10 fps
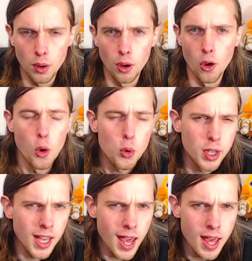who
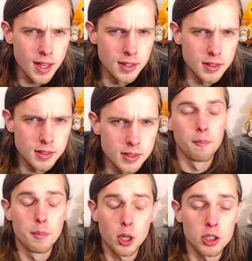cares?
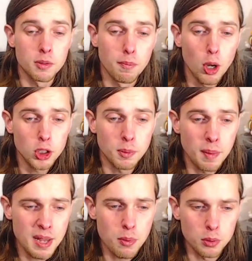Because most
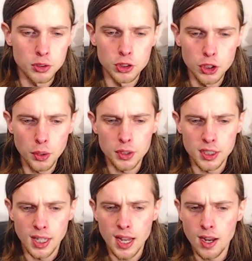people don't
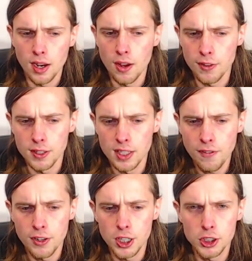care if a
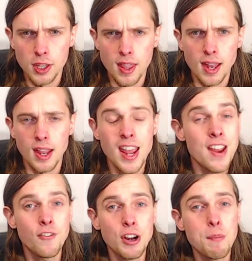definition that
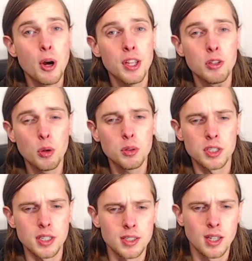everybody
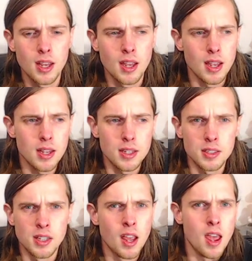uses
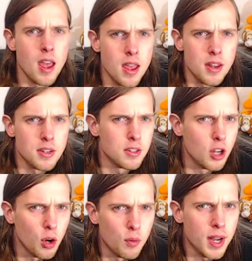is
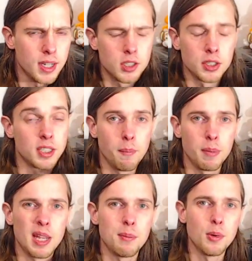incorrect to some
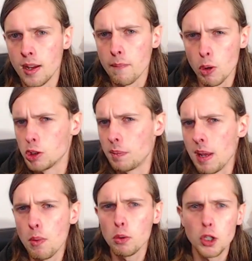people. Most
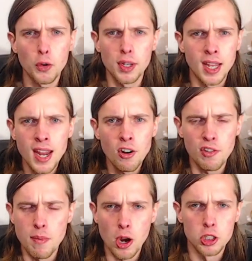people don't care
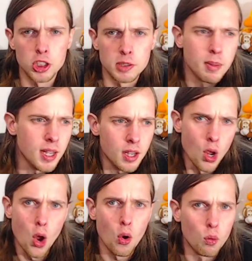if marriage is being
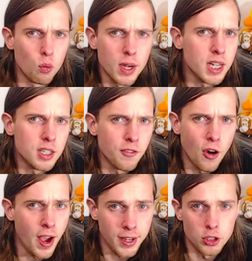
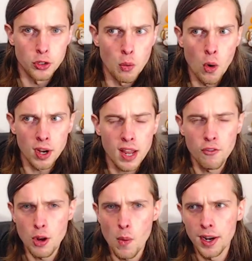redefined to what
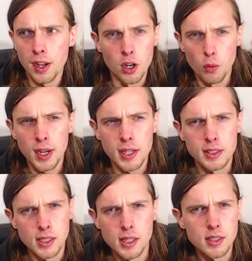everyone
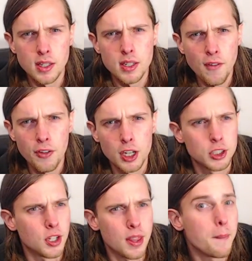agrees is the
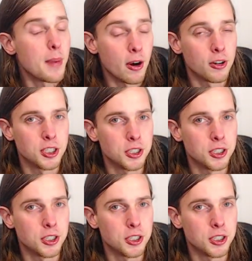definition that marriage